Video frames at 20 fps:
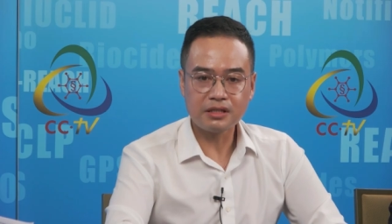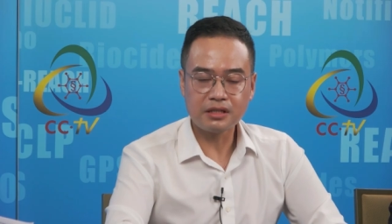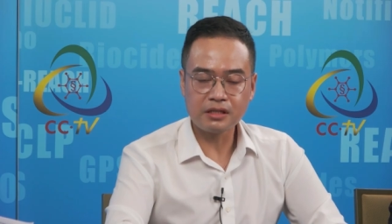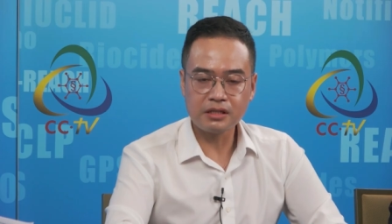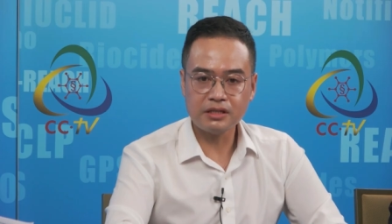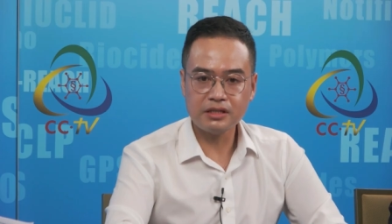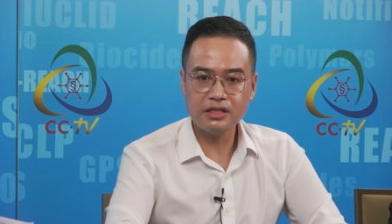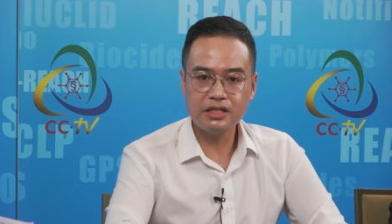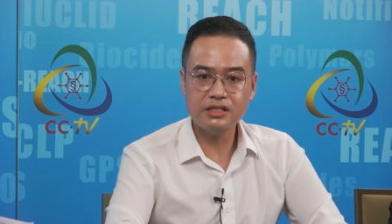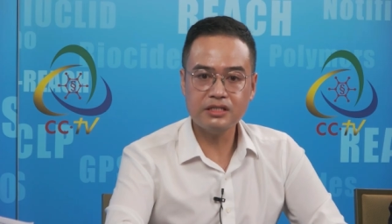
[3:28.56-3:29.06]

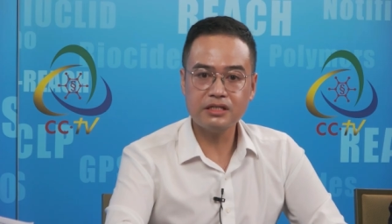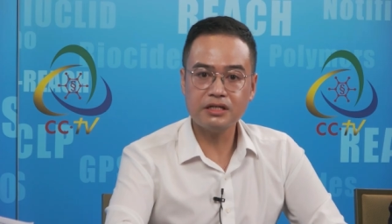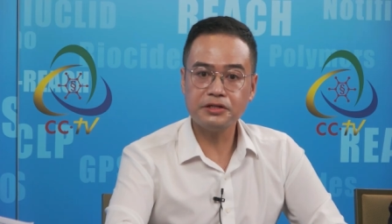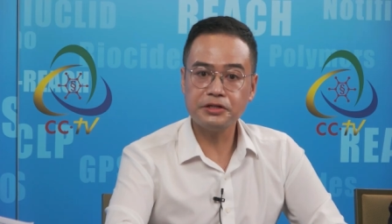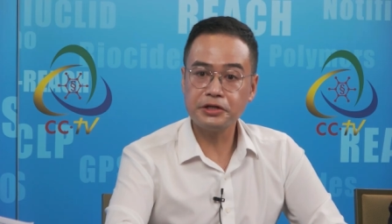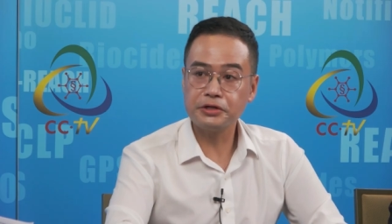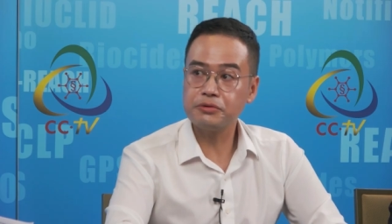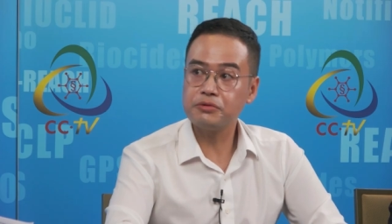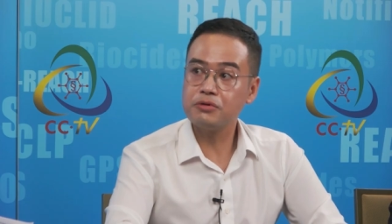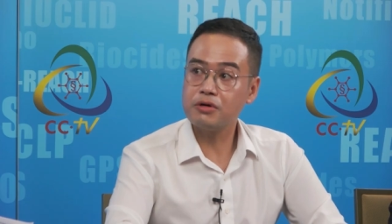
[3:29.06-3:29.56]
in the
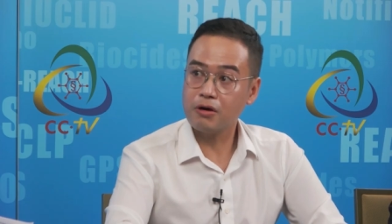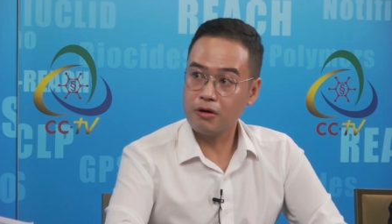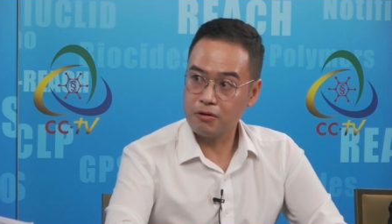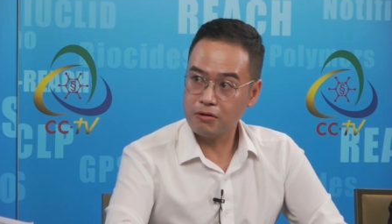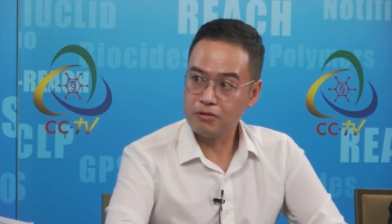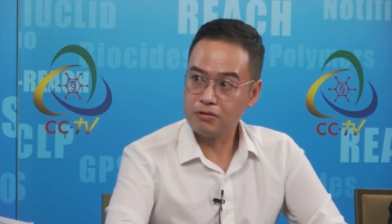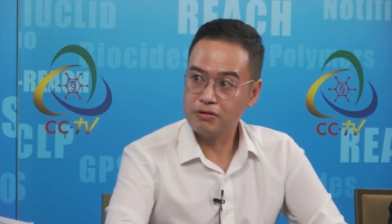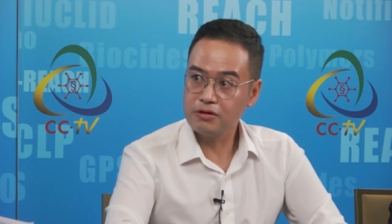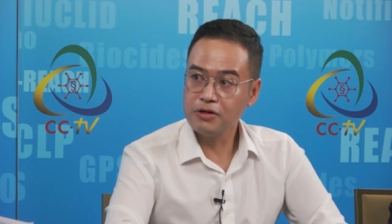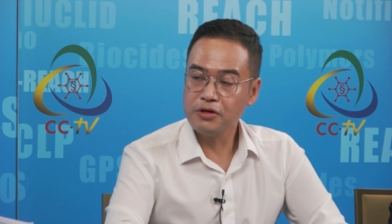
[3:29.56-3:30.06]
new
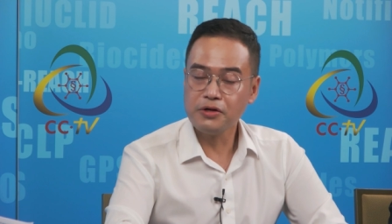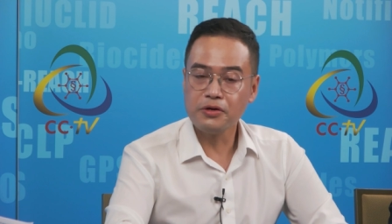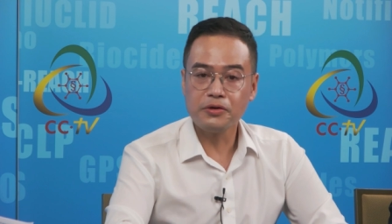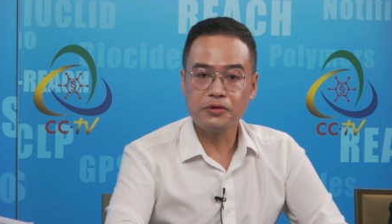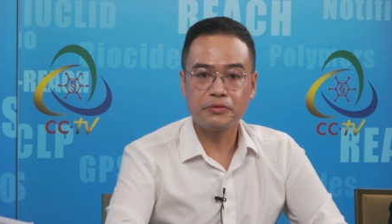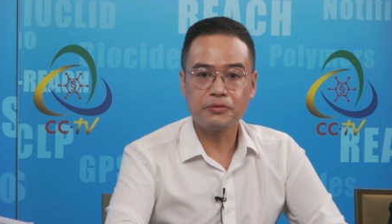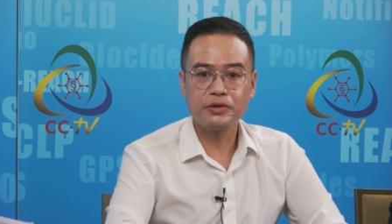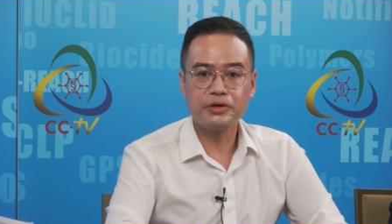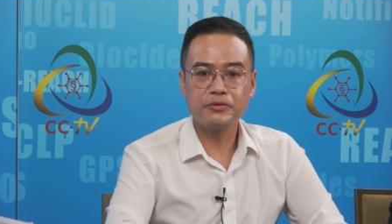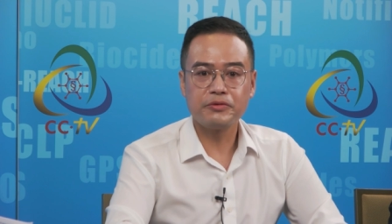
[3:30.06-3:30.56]
law,
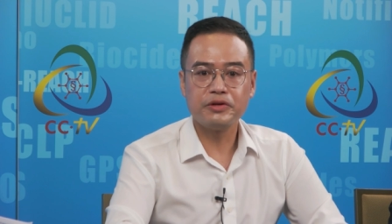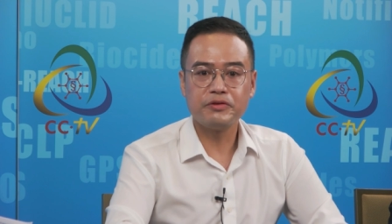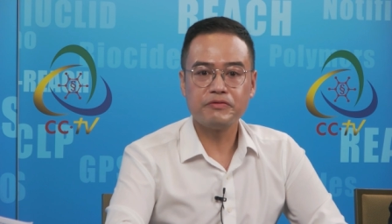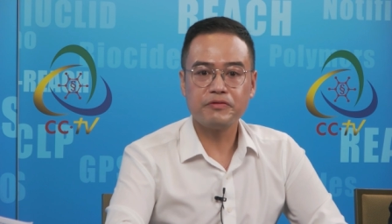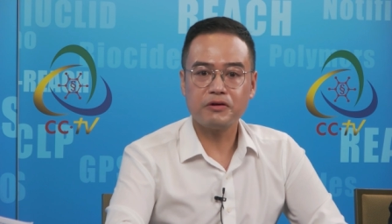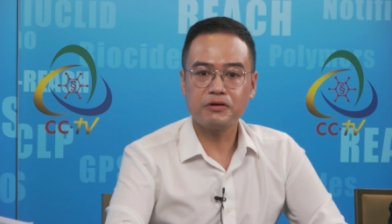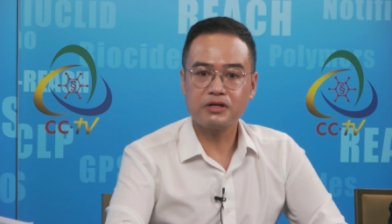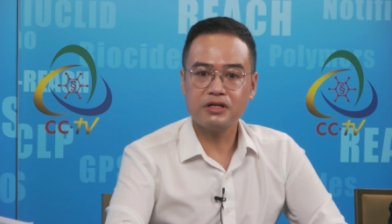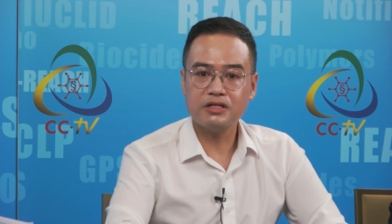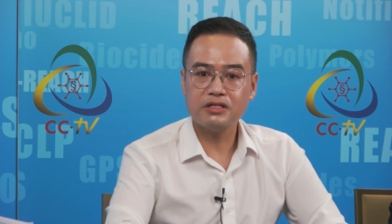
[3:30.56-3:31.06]
we will
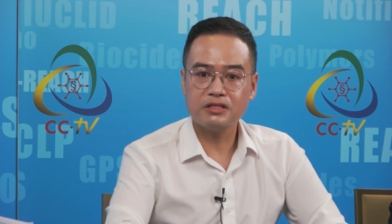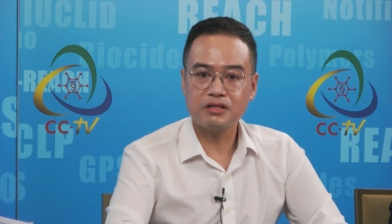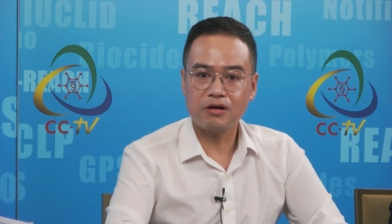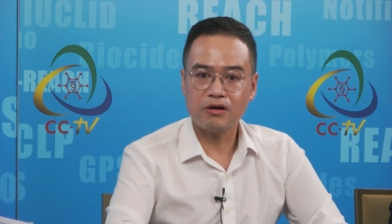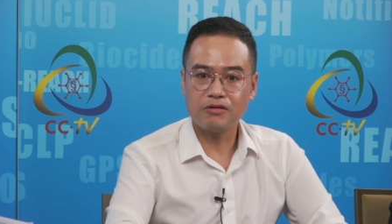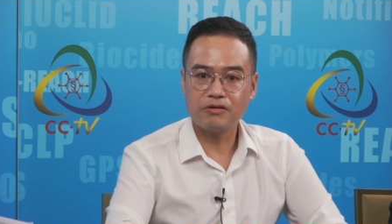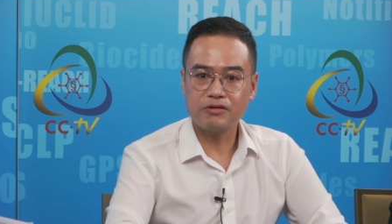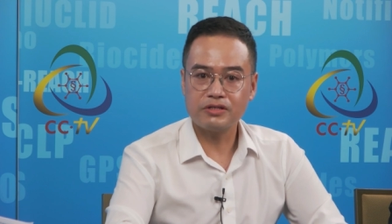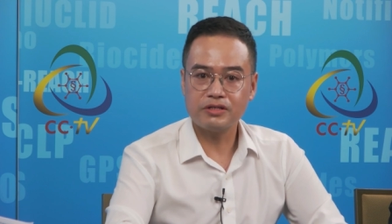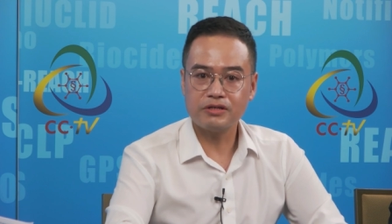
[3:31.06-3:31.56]
focus
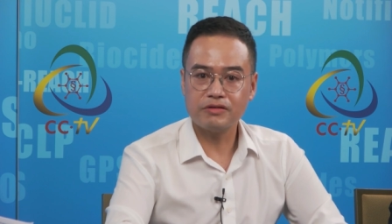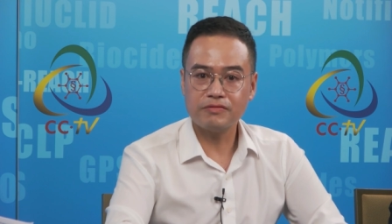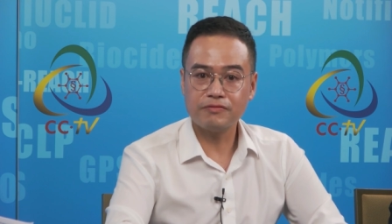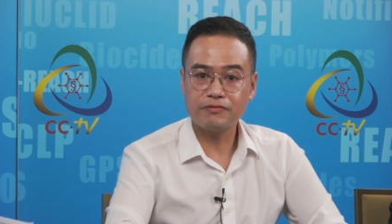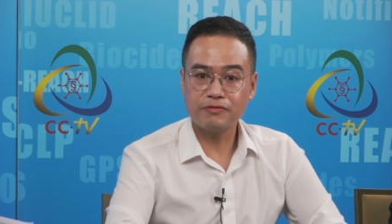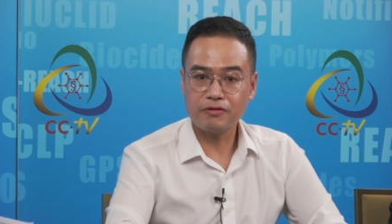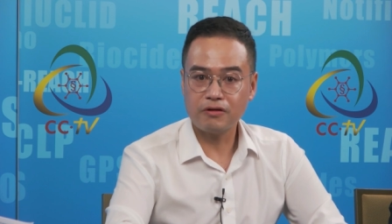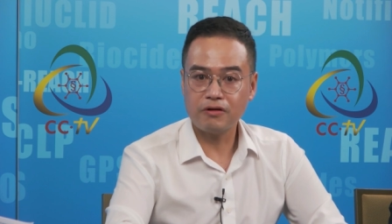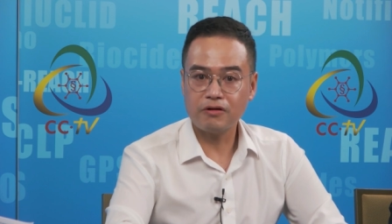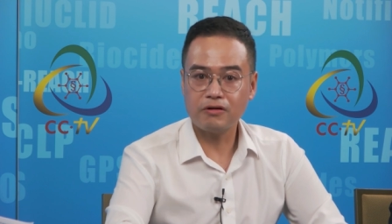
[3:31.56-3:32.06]
on the
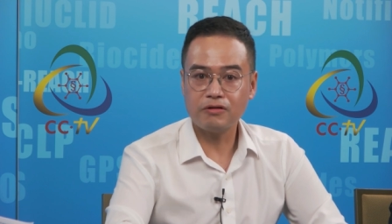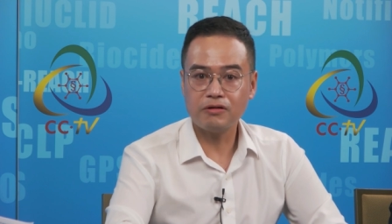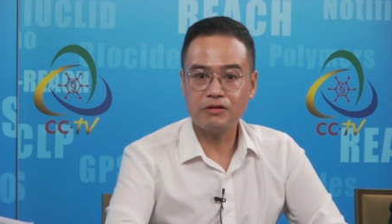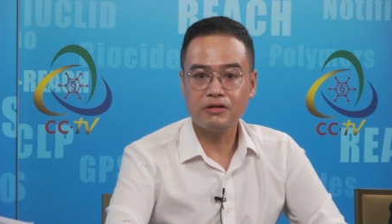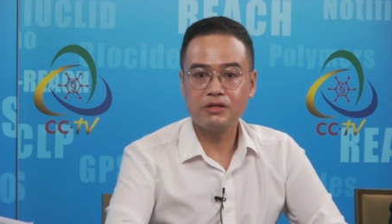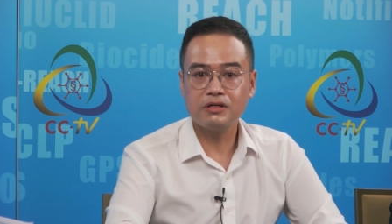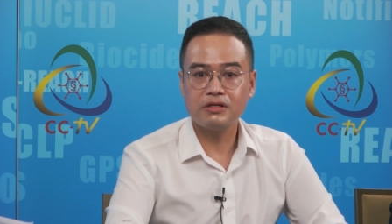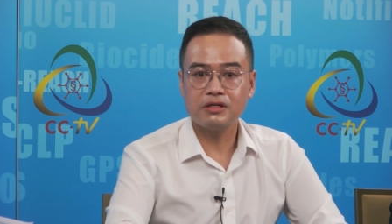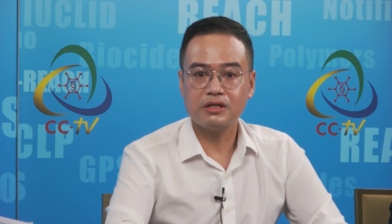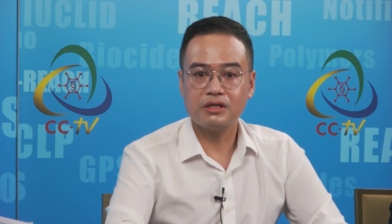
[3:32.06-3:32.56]
four
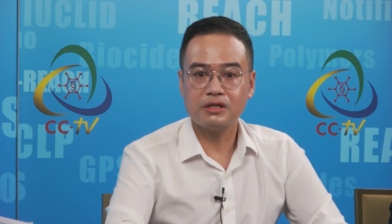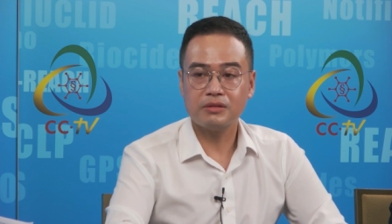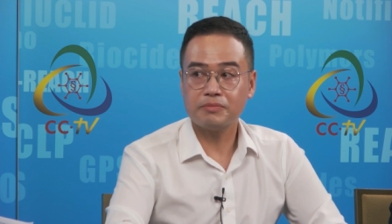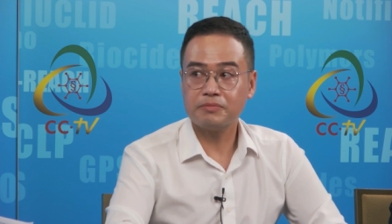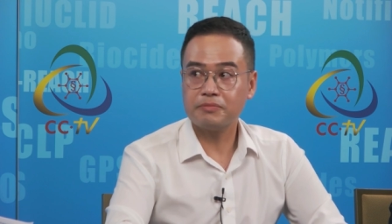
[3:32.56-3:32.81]
uh,